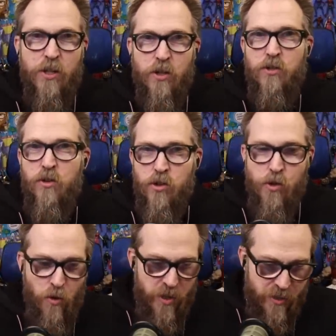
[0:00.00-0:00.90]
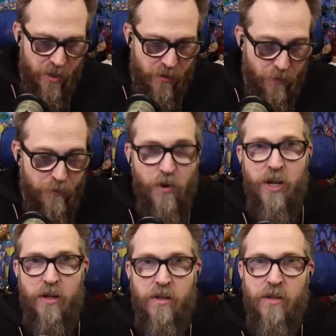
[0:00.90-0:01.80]
So as soon as Troi sets
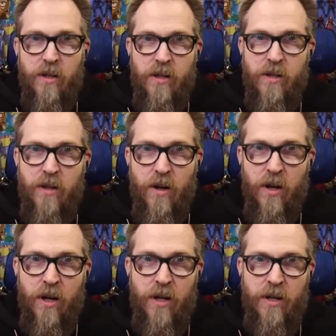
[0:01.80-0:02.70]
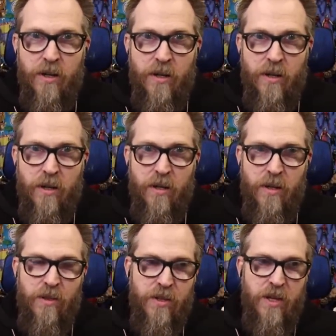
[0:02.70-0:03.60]
foot on
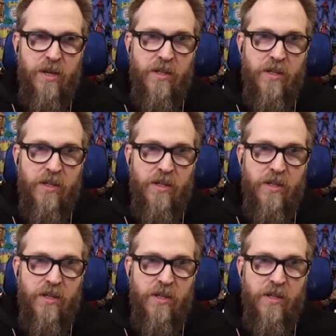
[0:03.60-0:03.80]
the